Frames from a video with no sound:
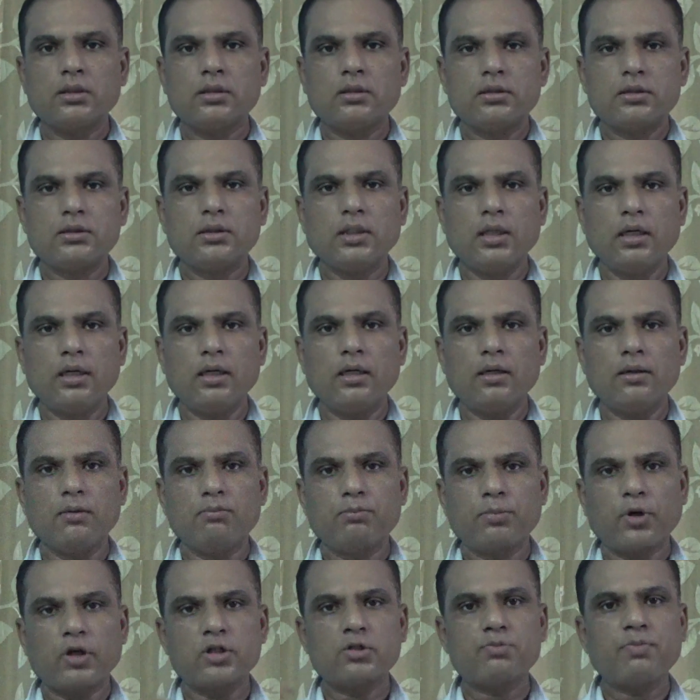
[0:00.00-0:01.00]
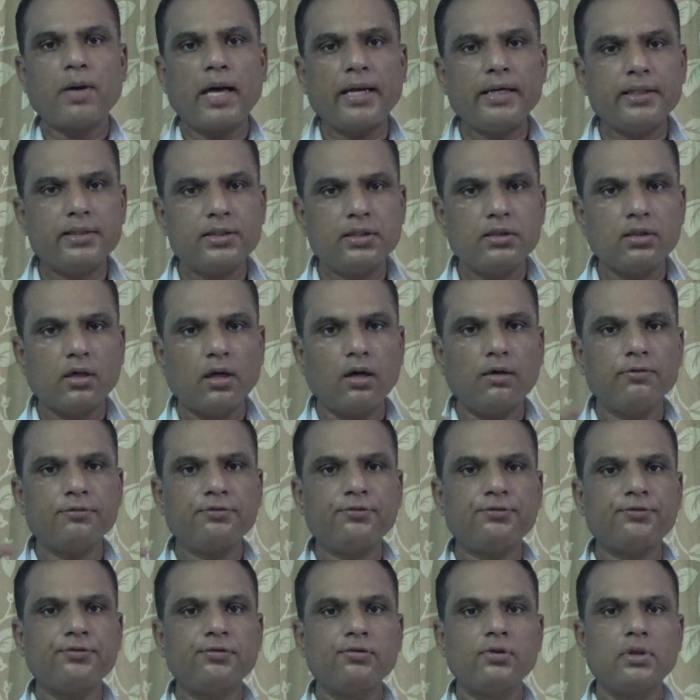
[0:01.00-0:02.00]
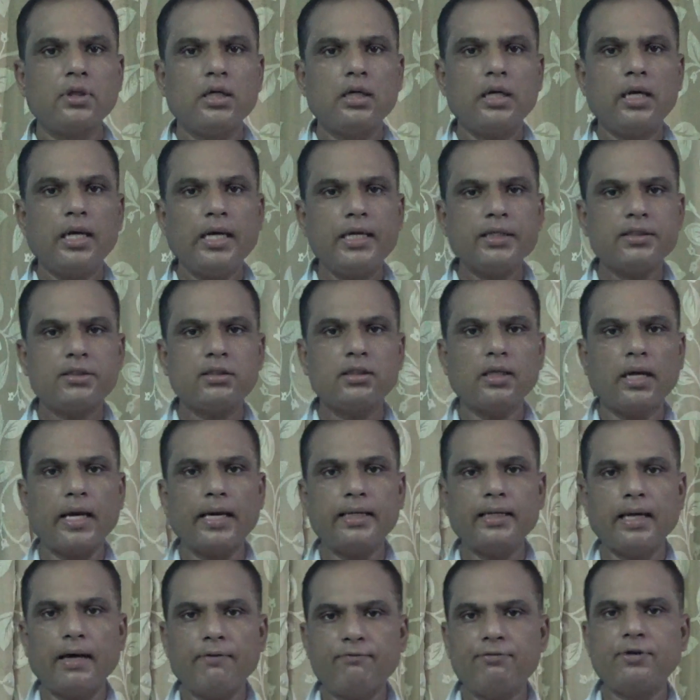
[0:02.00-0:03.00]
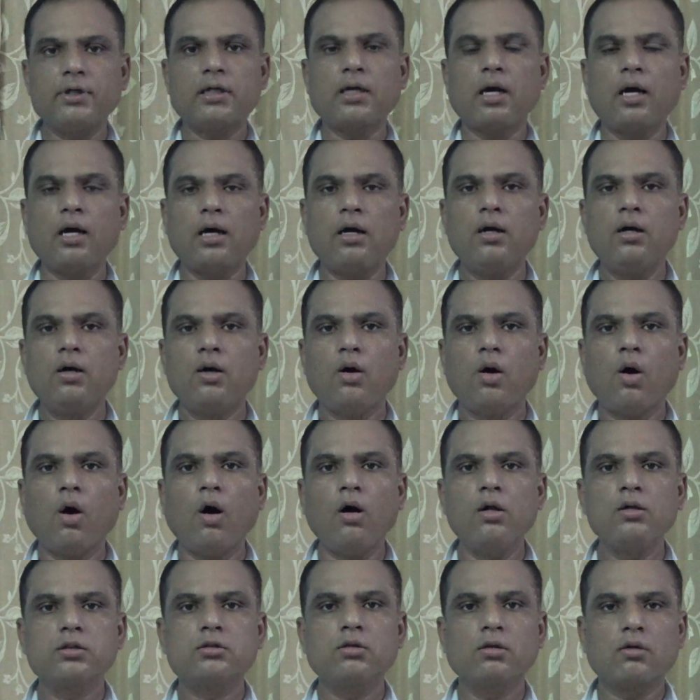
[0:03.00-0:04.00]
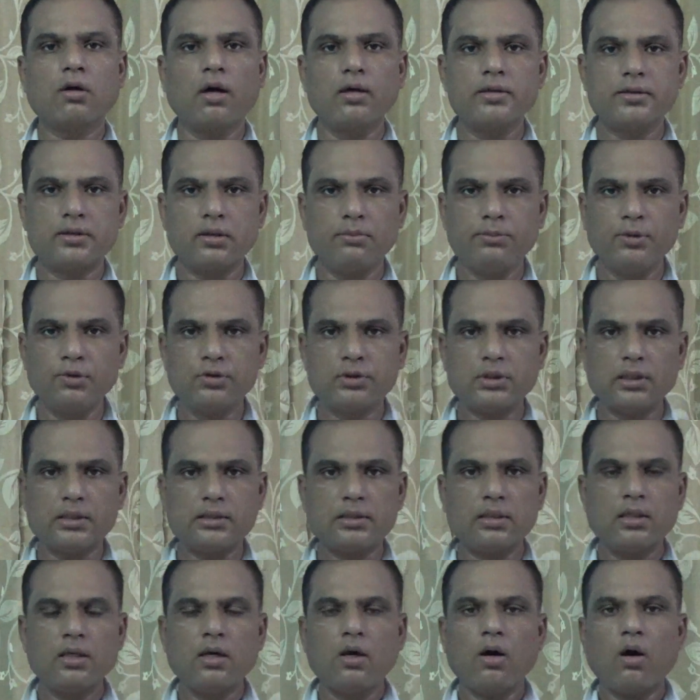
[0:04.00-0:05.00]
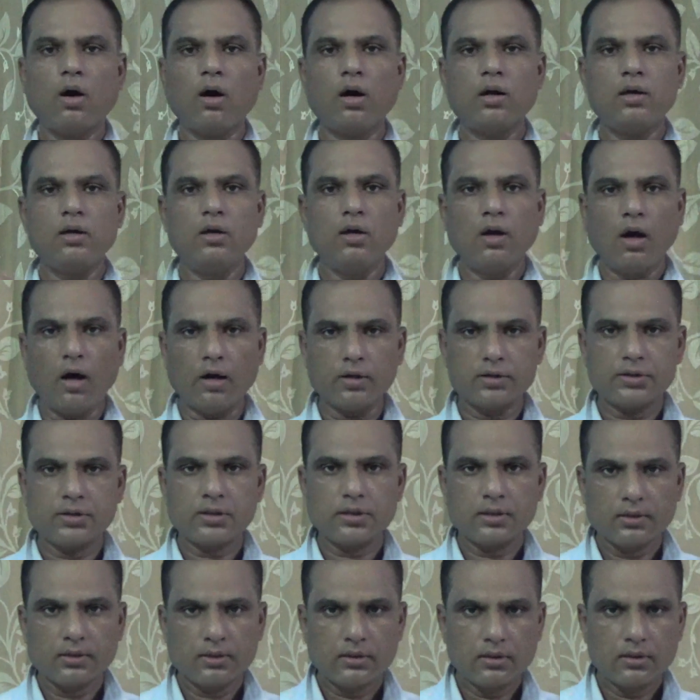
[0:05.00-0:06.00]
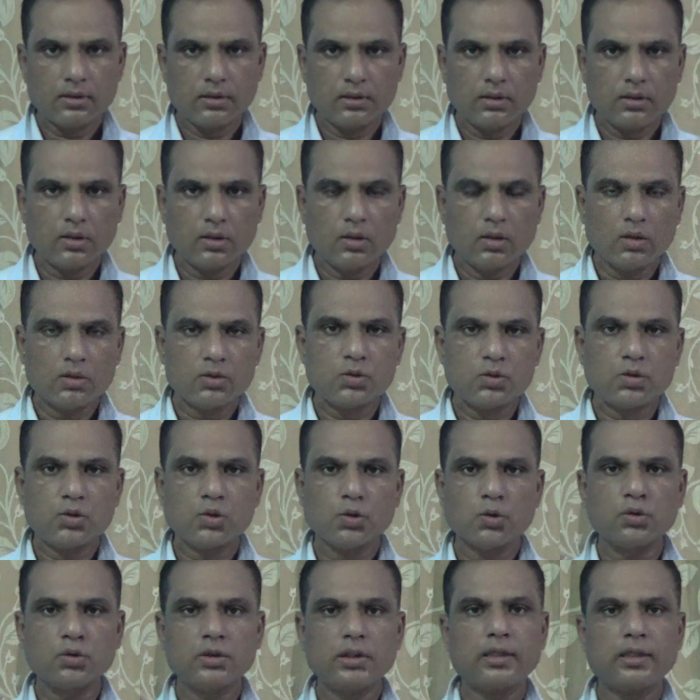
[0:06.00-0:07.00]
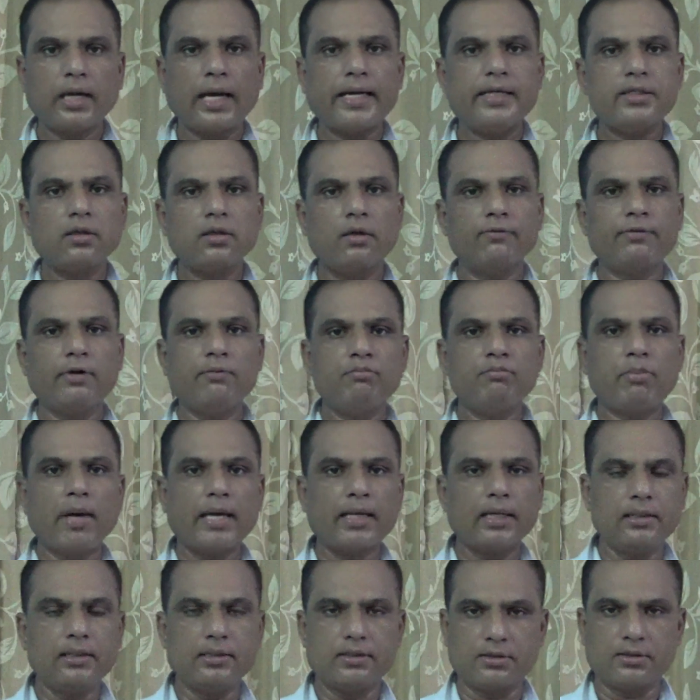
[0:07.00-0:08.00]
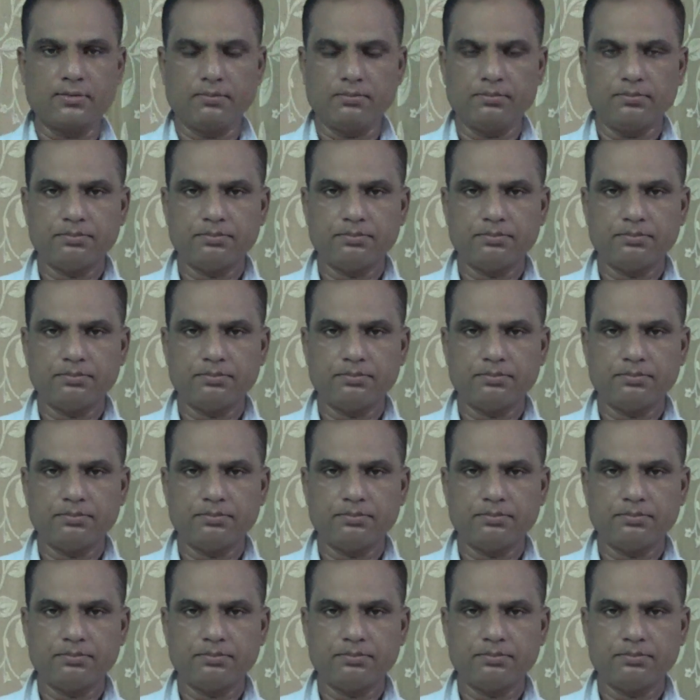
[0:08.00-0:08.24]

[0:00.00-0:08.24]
the prosperity of Asia and Africa also contributed a lot to the rise of imperialism.